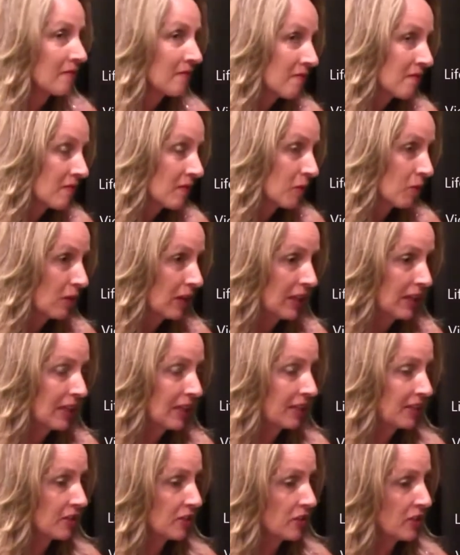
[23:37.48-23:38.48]
Well, I think
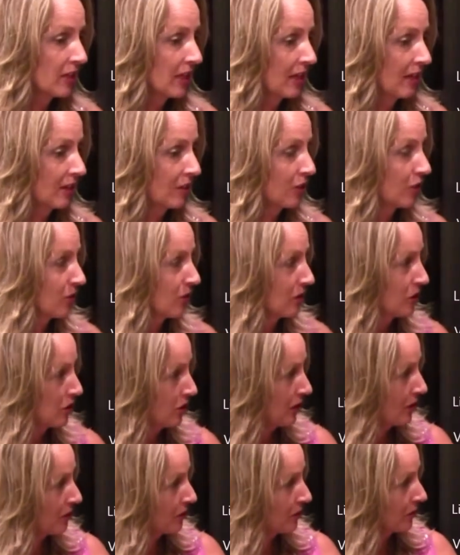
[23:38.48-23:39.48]
just cancer in
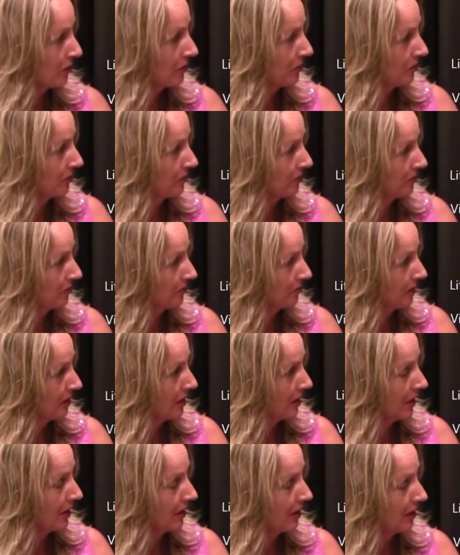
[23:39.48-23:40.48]
general.
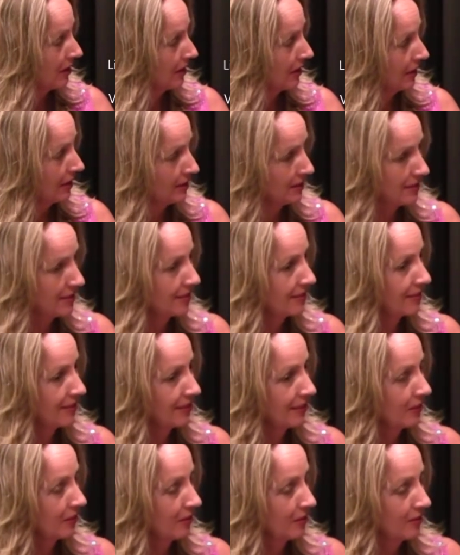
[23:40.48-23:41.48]
It's
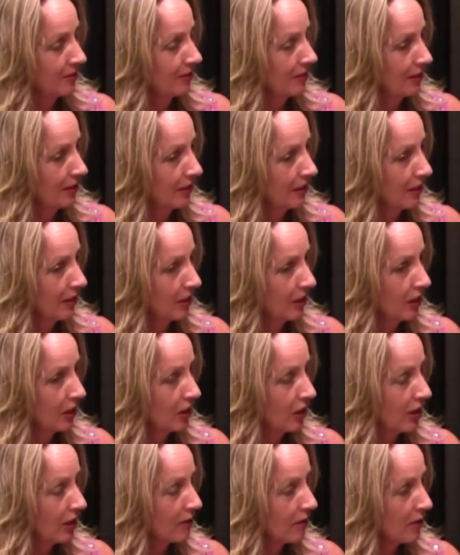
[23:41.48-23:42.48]
a
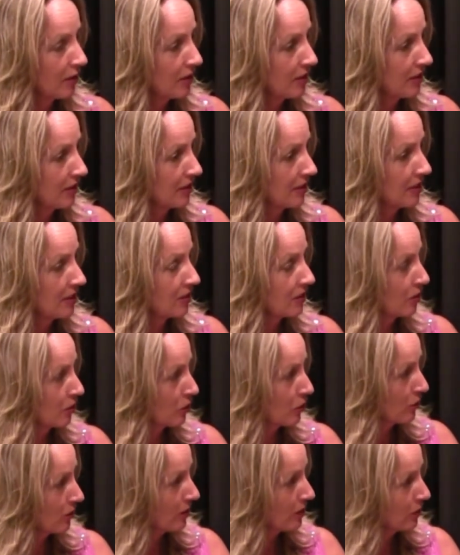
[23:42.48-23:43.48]
lot of our diseases are
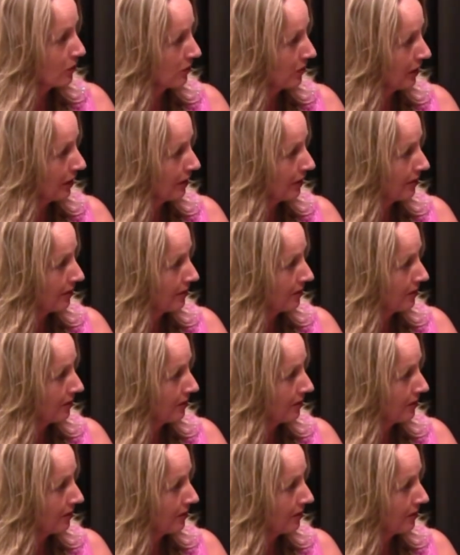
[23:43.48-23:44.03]
stress related.